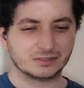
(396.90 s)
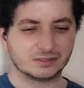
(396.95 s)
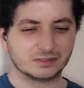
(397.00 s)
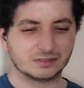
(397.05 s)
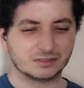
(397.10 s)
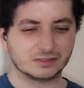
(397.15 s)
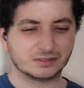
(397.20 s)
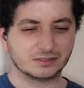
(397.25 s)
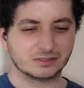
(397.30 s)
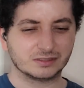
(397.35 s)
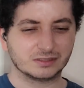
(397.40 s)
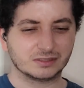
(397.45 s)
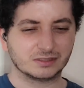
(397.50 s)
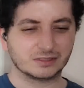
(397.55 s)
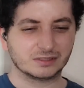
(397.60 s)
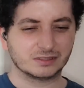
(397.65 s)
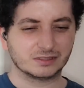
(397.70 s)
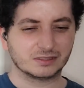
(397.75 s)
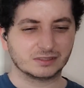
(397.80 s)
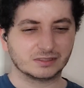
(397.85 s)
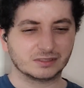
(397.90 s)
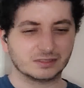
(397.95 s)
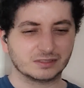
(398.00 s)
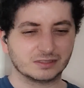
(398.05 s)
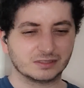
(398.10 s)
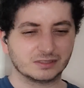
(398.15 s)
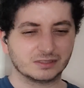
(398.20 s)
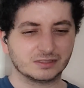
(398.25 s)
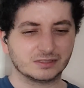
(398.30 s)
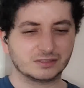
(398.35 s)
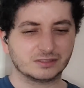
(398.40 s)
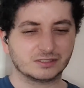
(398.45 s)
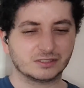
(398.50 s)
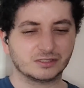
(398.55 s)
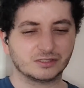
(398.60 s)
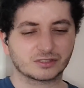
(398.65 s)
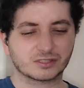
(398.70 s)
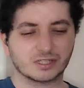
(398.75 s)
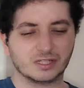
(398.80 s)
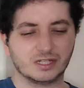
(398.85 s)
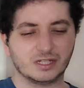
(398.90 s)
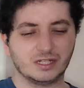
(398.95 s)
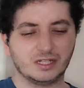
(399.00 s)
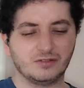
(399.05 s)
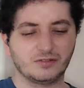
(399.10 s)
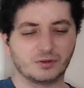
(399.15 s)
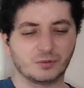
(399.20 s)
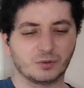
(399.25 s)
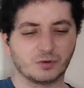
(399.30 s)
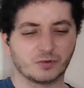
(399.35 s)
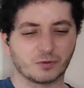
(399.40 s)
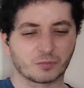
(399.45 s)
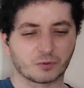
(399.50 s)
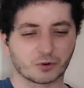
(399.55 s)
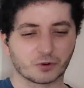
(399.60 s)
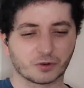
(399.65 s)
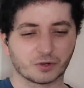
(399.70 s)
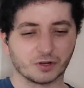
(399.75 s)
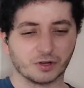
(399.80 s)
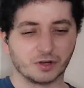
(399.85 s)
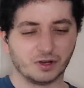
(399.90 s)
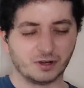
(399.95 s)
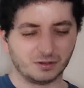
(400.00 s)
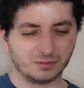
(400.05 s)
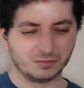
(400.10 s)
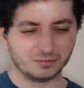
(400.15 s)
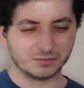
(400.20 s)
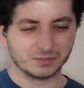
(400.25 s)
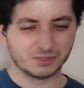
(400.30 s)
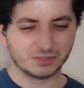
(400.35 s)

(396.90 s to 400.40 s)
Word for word: And I'll get in there. Come on. So you're just going to leave her with a broken arm?